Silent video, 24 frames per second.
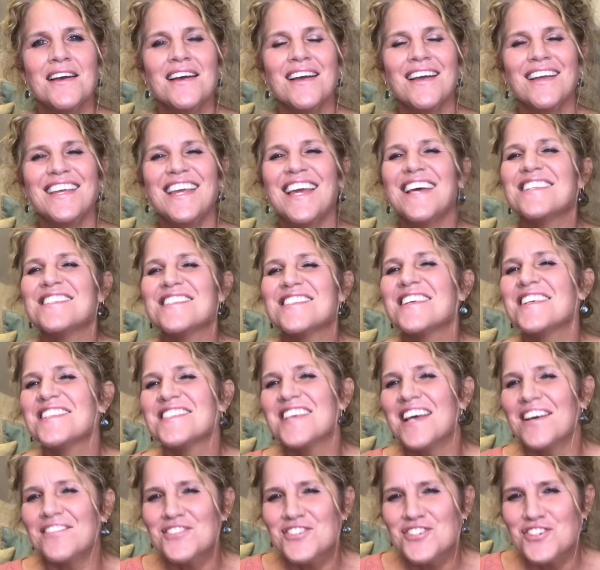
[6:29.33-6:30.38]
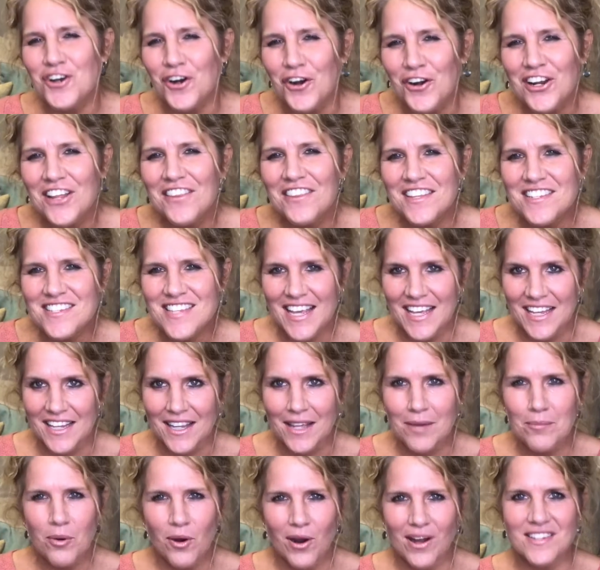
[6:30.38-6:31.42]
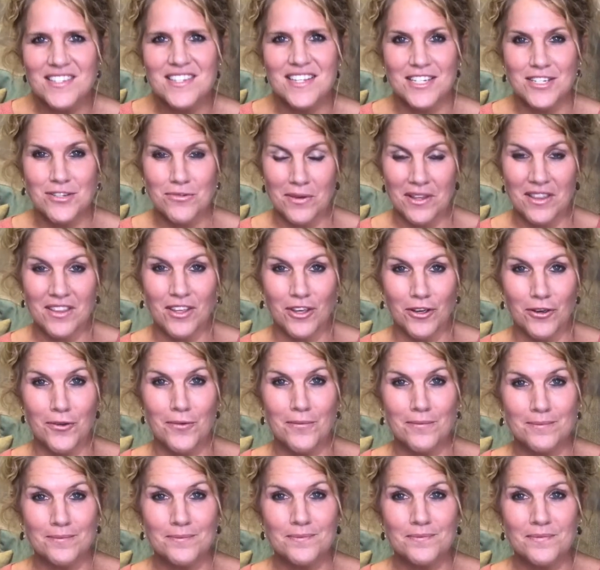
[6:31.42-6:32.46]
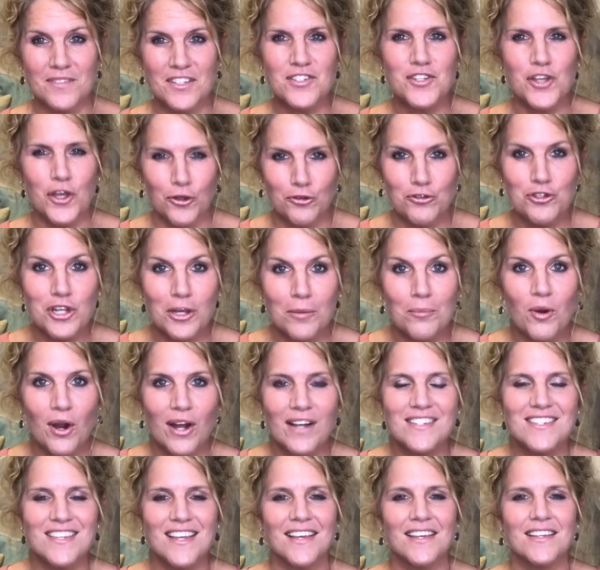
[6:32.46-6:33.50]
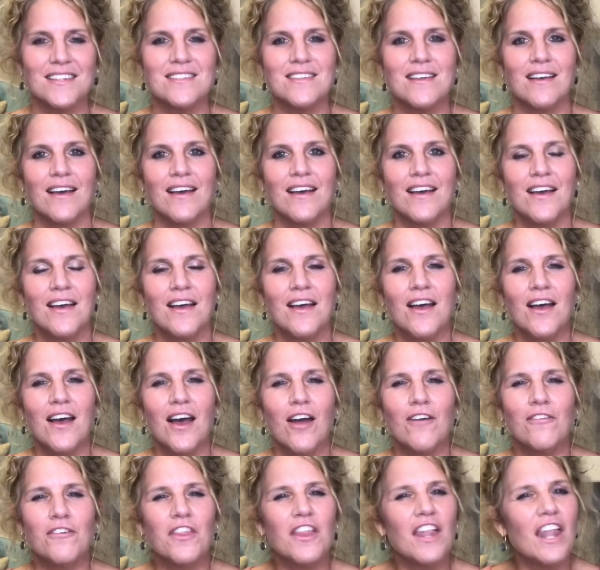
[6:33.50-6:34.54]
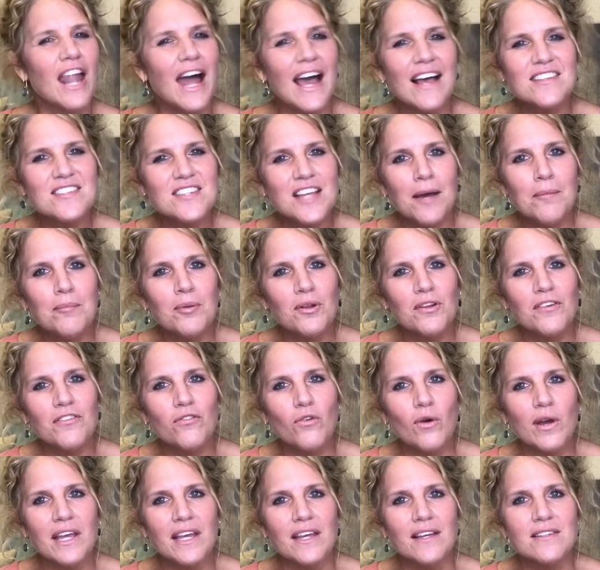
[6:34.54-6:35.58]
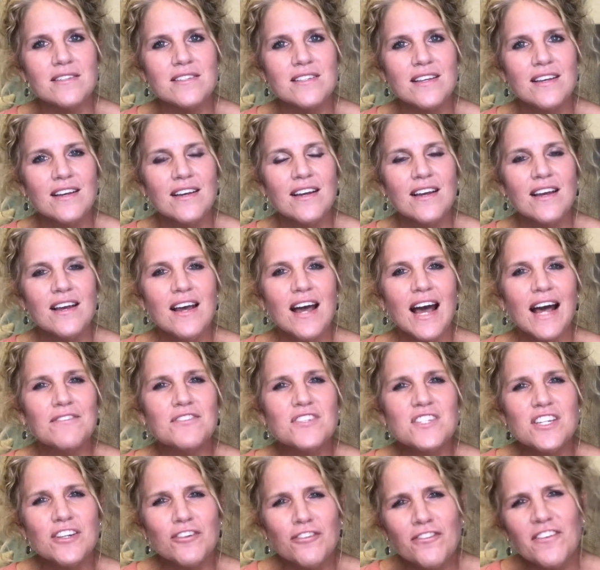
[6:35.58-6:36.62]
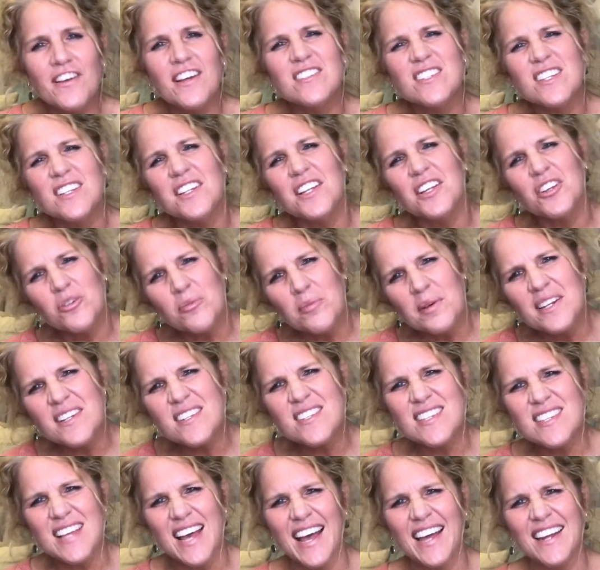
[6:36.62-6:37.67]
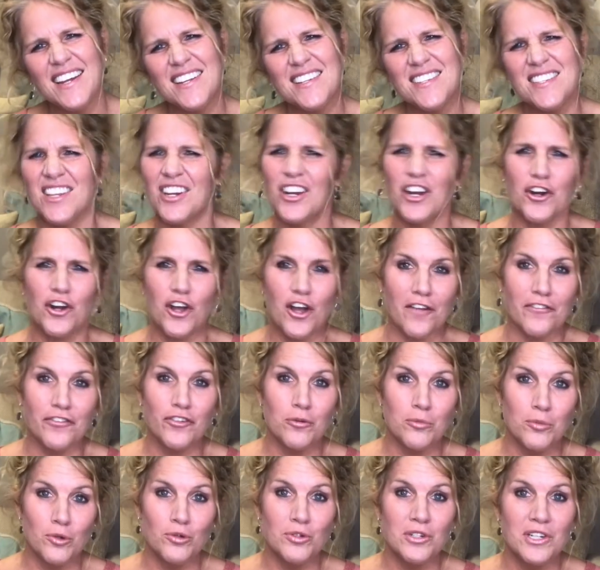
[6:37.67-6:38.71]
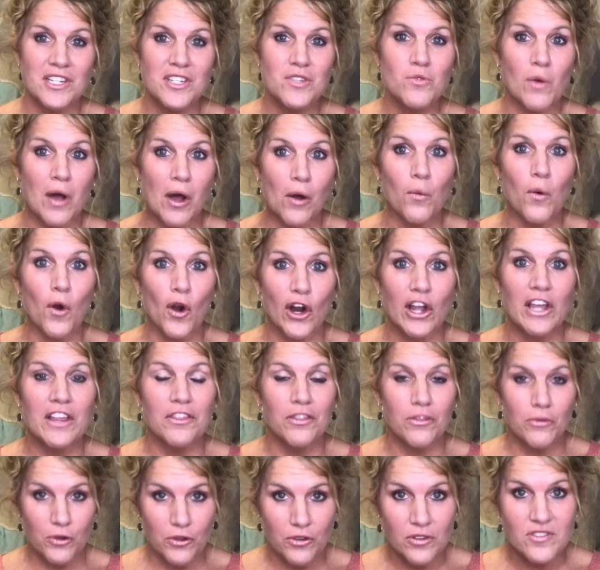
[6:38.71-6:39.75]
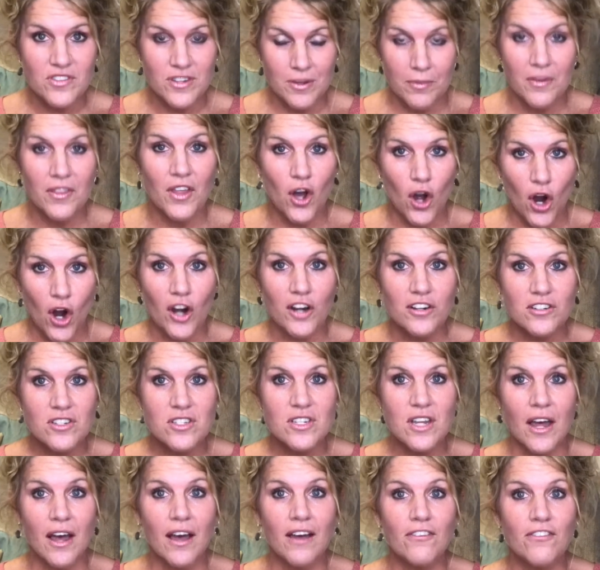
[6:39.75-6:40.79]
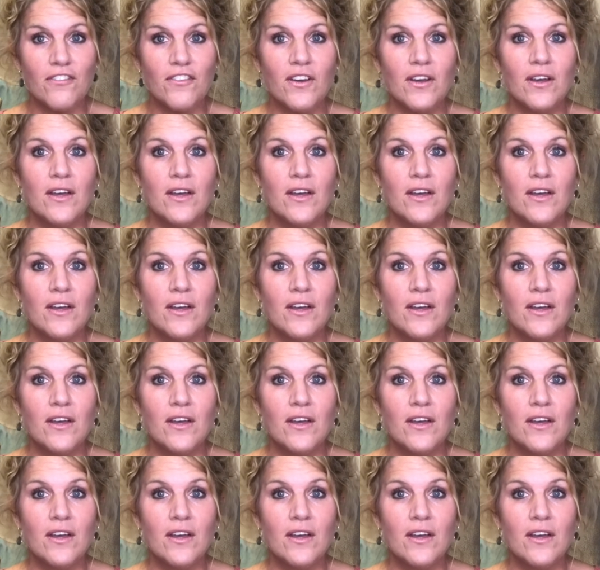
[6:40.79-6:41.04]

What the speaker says: yet since I've started this healing process with you, this coaching process, over the last couple of weeks, I've still felt a little bit of sadness and uncomfortableness while working through some of the hard stuff.